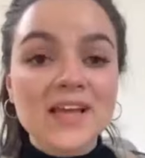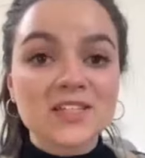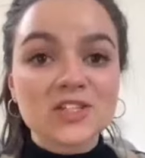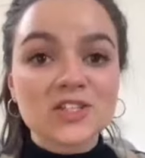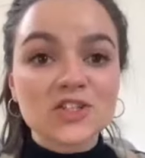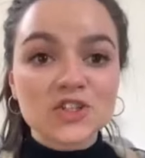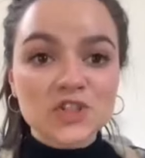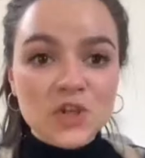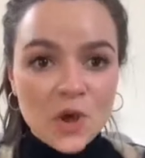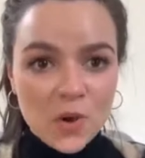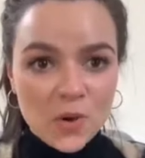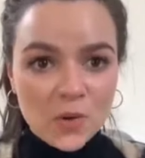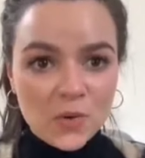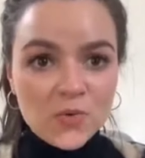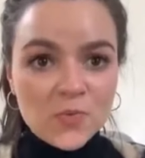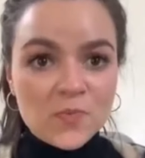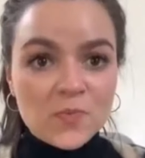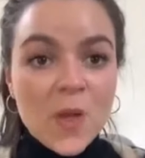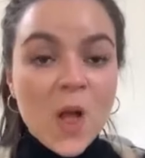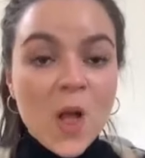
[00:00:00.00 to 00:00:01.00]

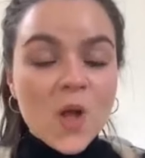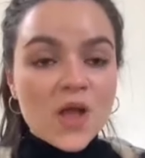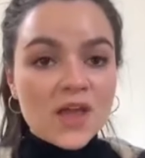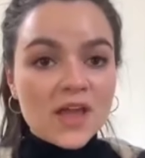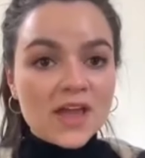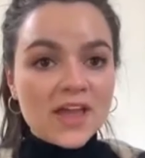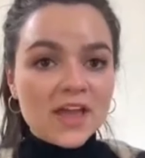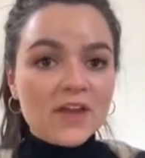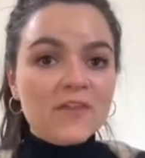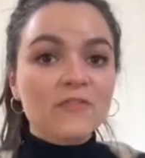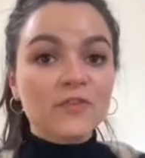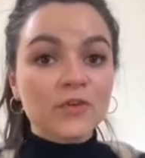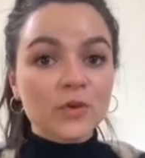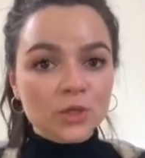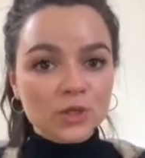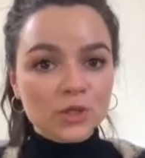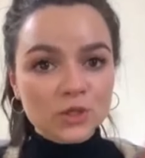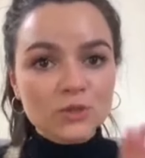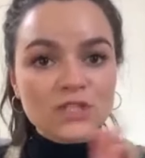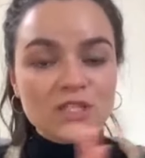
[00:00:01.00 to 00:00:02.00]
so if you're
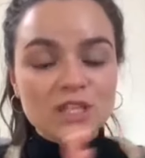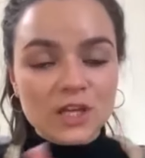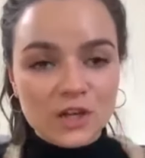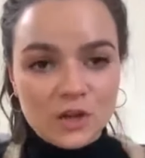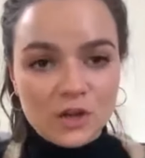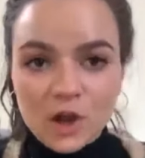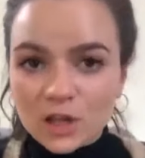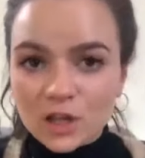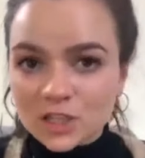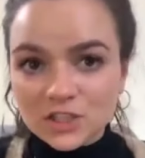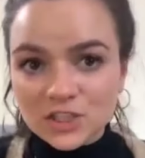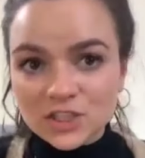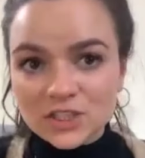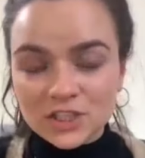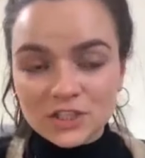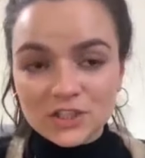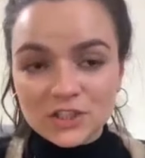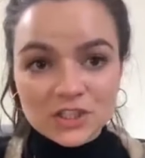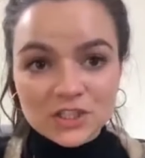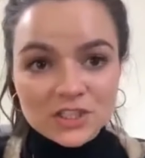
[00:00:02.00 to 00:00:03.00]
losing collagen
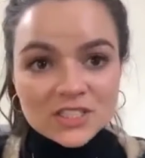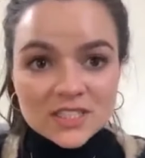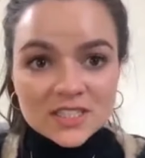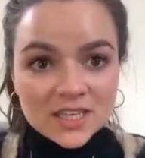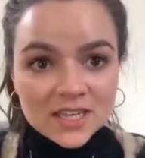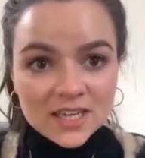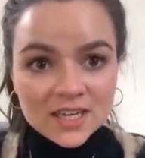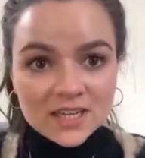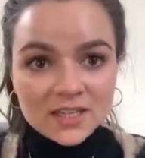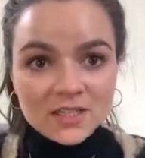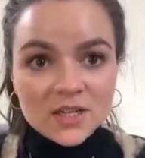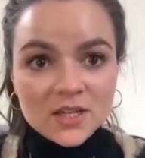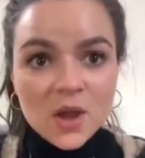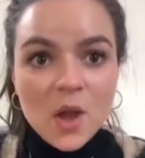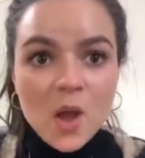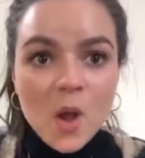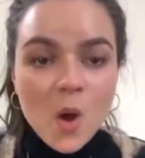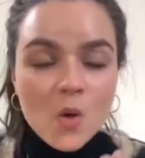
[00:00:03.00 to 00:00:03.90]
in your skin,